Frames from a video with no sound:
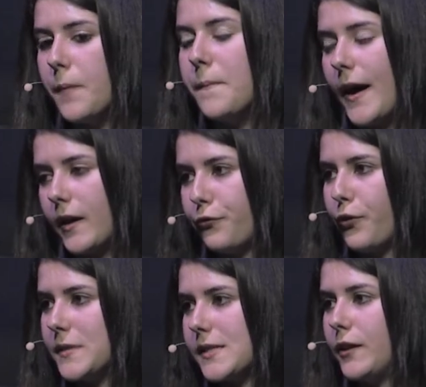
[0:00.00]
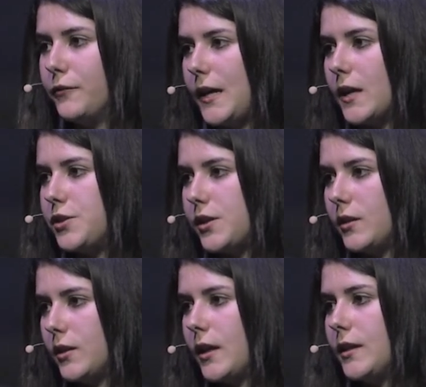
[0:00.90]
back from the side of the
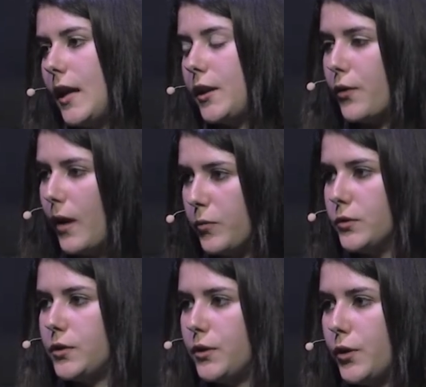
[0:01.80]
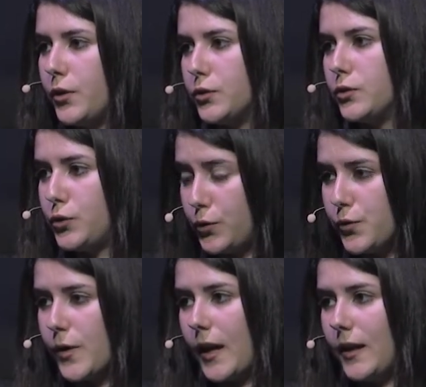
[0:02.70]
engine, then you're able to, to
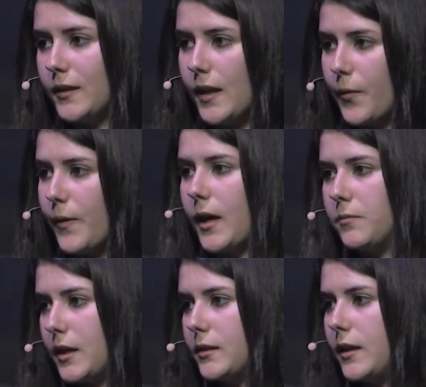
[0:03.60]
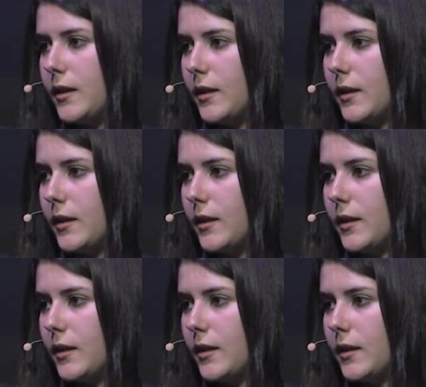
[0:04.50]
train so in that I, way. I, I can, I